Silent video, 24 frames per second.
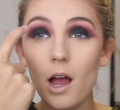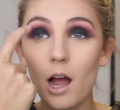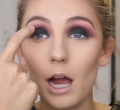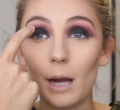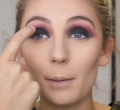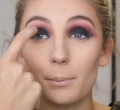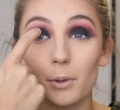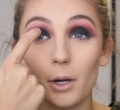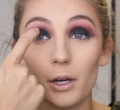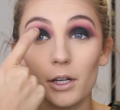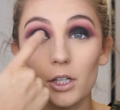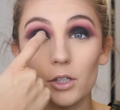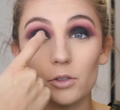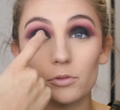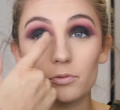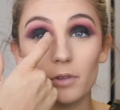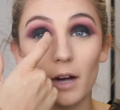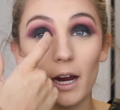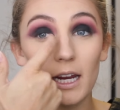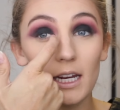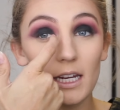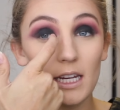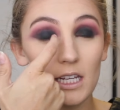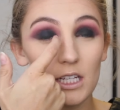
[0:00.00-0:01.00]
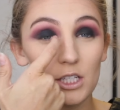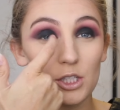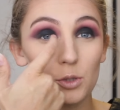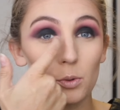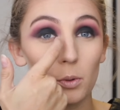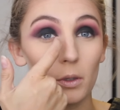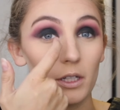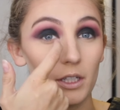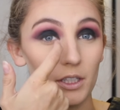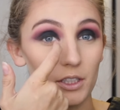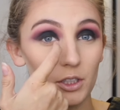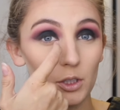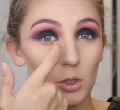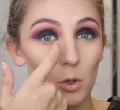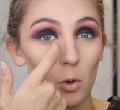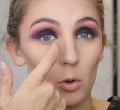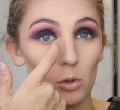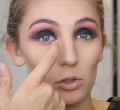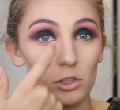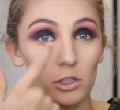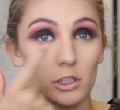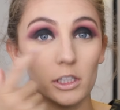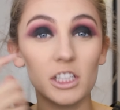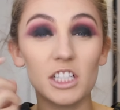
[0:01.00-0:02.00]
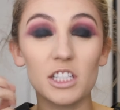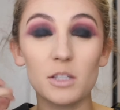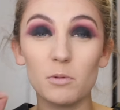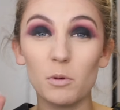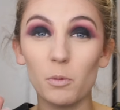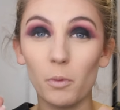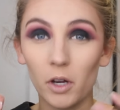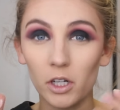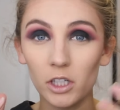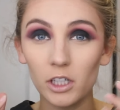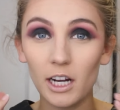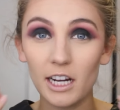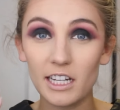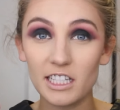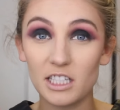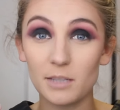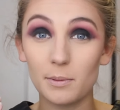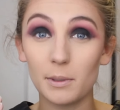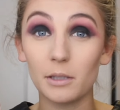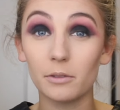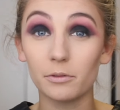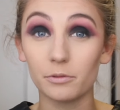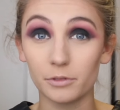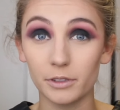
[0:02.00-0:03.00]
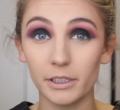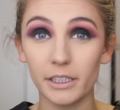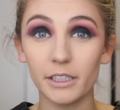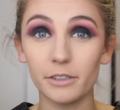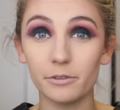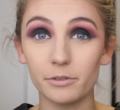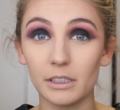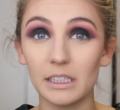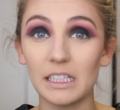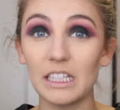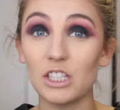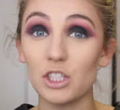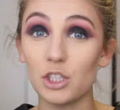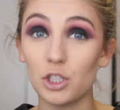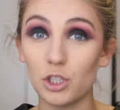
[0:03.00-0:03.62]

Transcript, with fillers: I brought it right into our inner corner because we want our eyes to be really, really